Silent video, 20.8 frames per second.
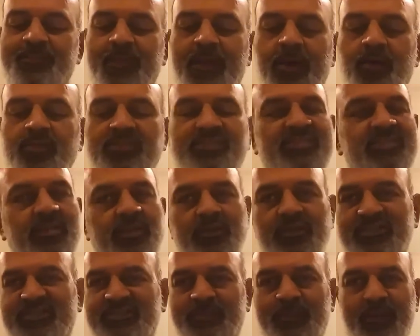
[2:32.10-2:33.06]
sprouts
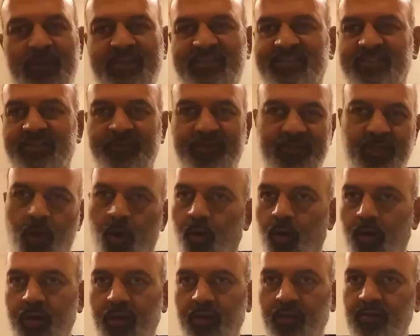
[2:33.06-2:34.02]
was spritzed with
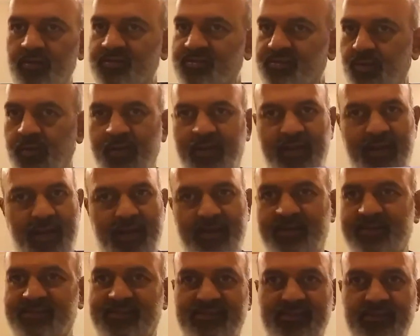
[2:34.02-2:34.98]
oil, so it
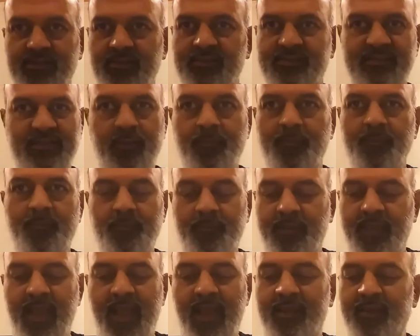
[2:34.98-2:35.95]
has some
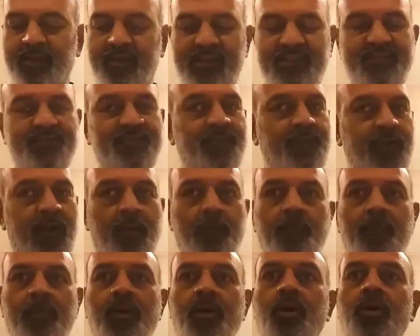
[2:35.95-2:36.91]
calories
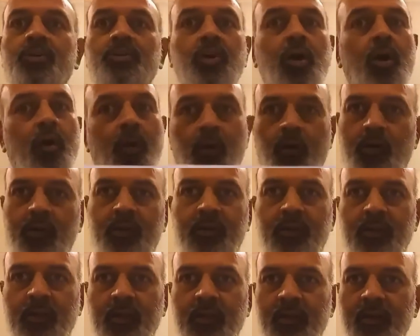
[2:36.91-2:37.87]
from the
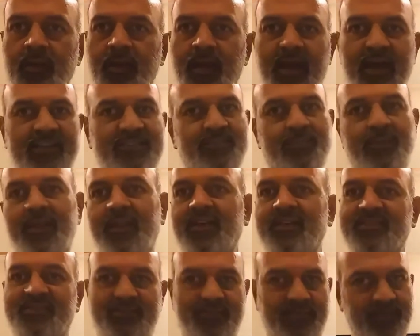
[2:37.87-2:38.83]
oil as well
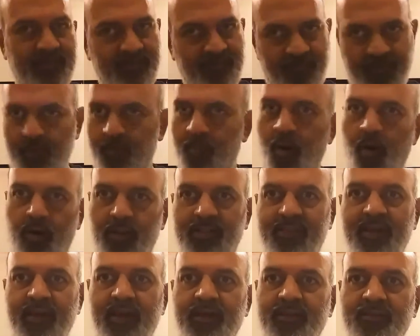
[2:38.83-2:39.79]
as from all
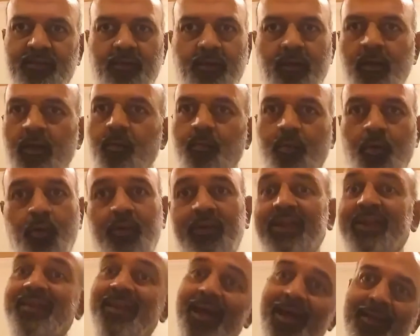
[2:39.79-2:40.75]
the other
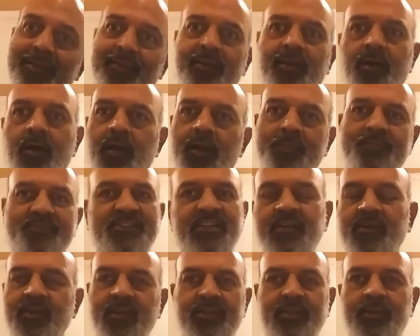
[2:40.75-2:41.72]
protein and the carbs
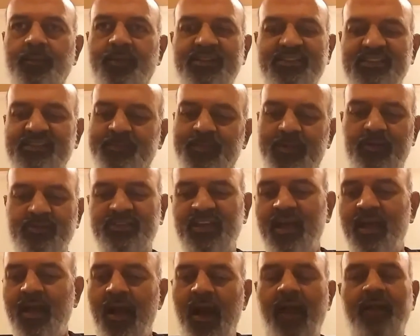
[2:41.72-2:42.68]
in the Brussels sprouts.
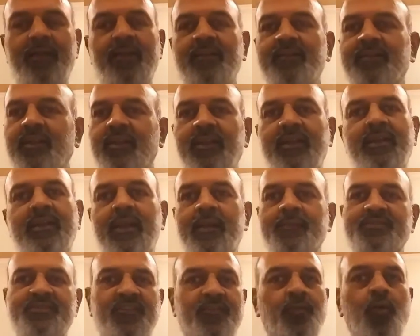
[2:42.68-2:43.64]
130
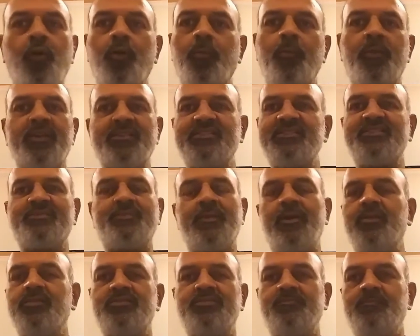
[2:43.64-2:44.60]
grams of cooked Brussels
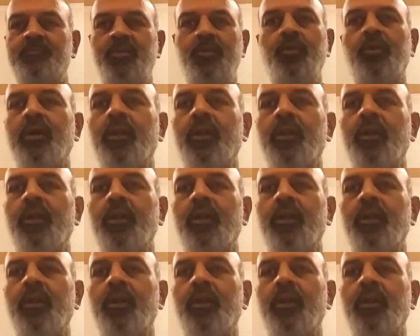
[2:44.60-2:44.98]
sprouts, you